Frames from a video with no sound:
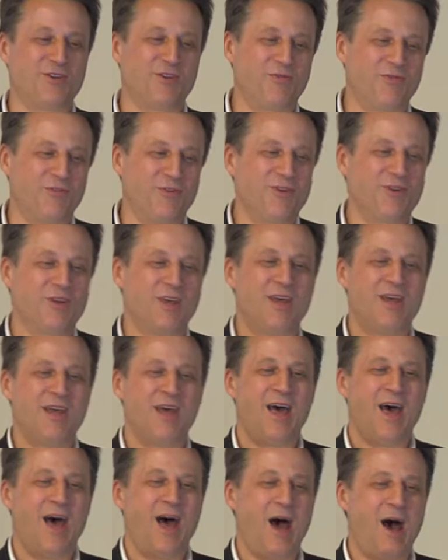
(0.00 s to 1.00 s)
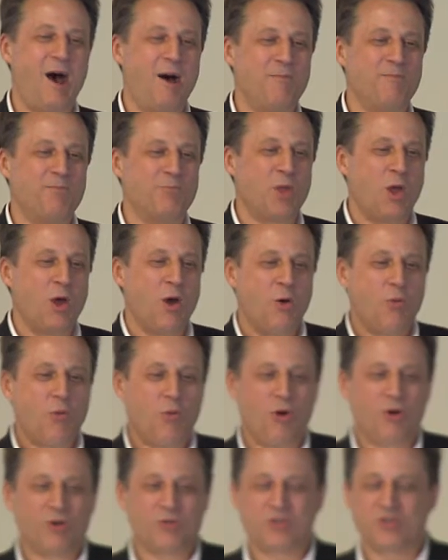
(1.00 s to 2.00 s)
different,
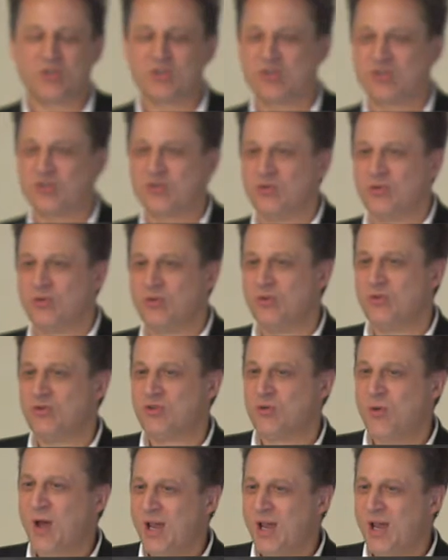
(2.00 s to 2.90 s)
was to